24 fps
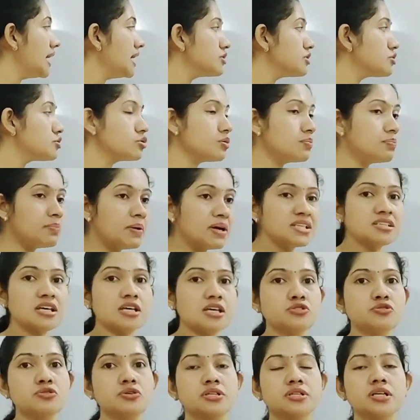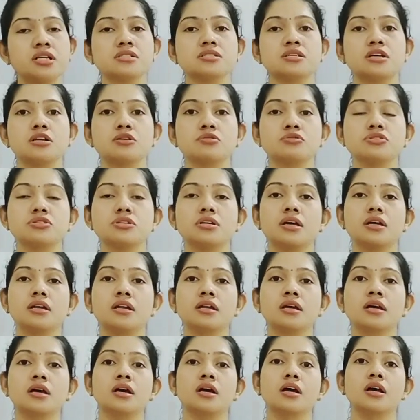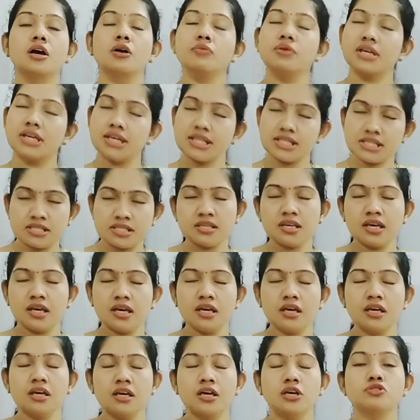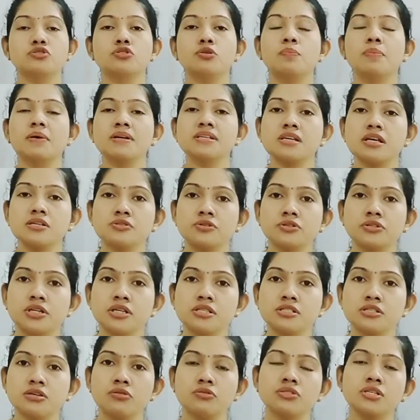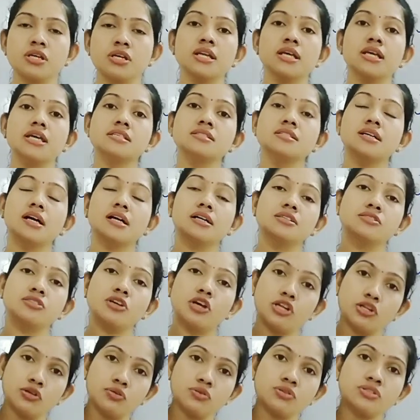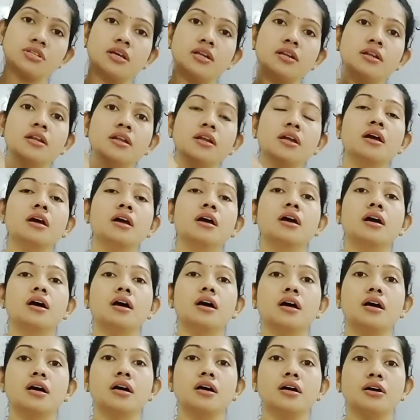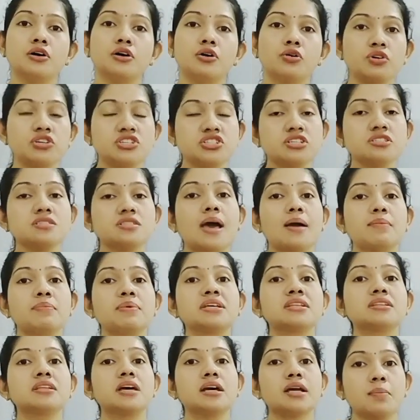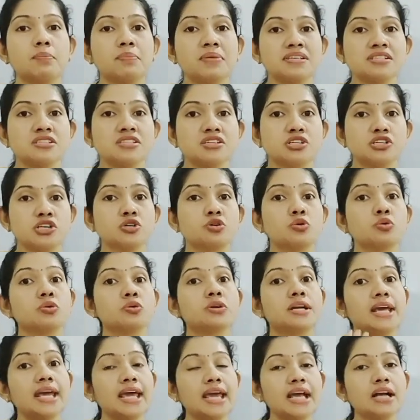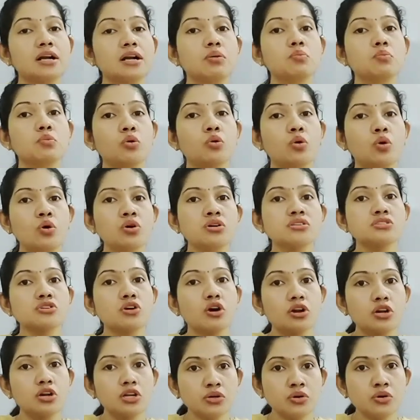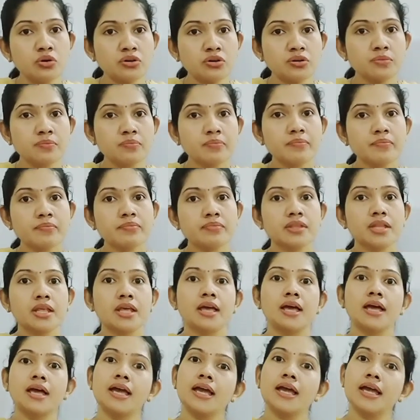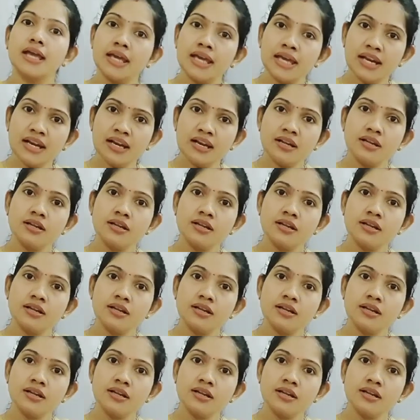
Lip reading: in supersaturated solution we can say supersaturated solution is a solution which is having the capacity to take more solute in